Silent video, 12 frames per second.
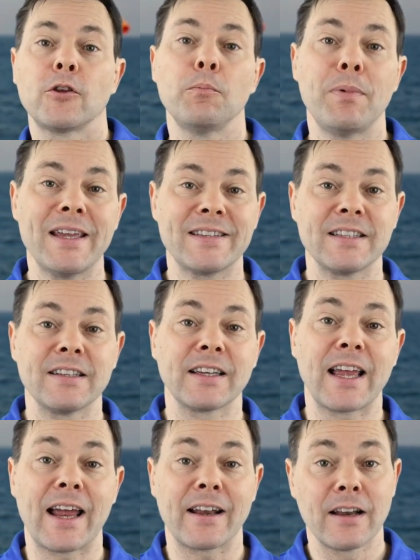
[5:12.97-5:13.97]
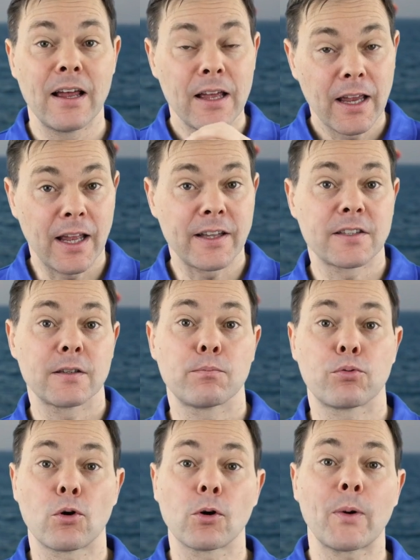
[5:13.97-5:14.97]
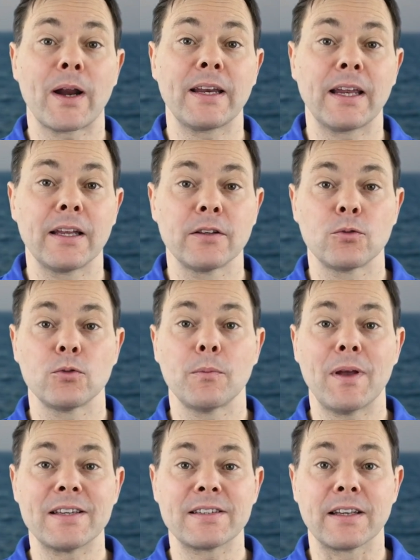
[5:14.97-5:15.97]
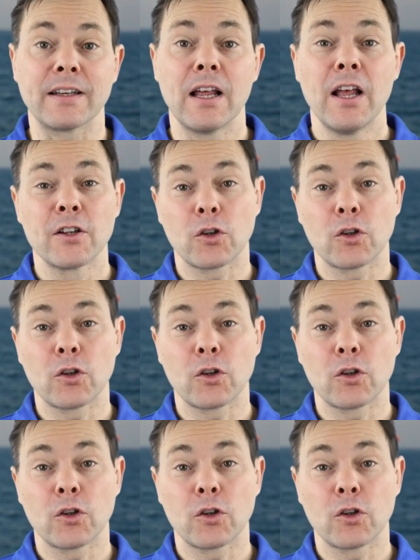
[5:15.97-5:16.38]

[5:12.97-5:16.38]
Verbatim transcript: the basin again. It's prograding into the basin.